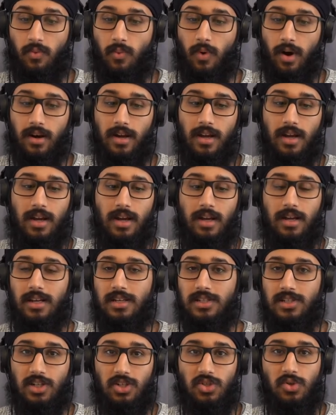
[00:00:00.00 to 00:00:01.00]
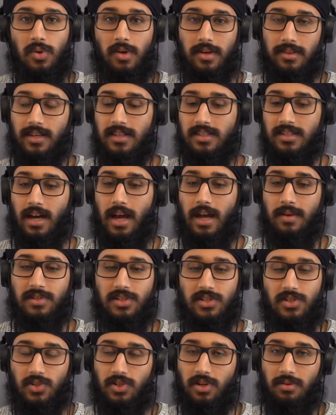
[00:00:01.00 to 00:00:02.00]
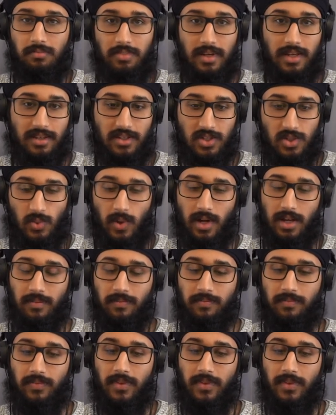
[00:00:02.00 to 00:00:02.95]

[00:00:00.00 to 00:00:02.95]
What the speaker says: What is she doing with her time? She shouldn't be this way.